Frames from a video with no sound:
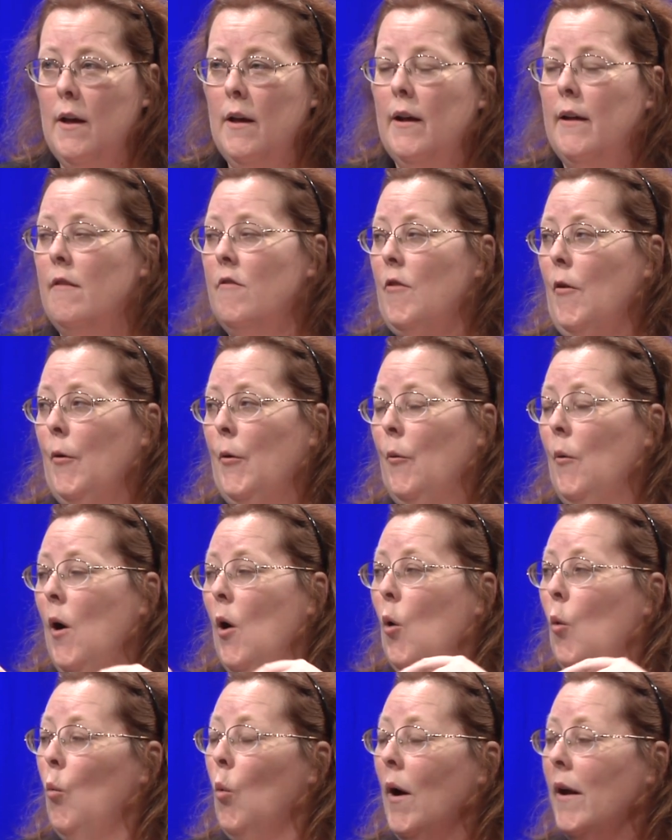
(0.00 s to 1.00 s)
And so
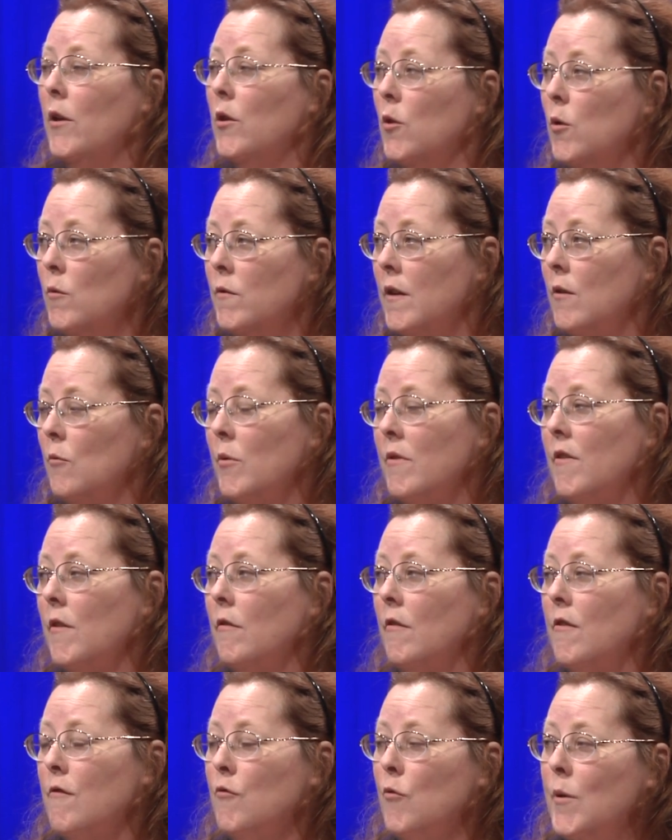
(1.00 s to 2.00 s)
what you did was
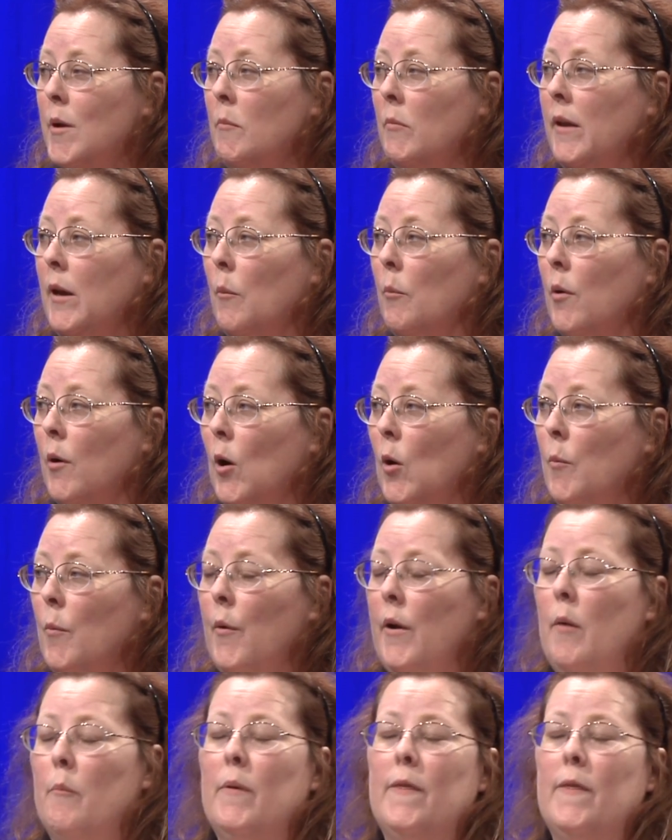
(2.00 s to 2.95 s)
extremely appropriate,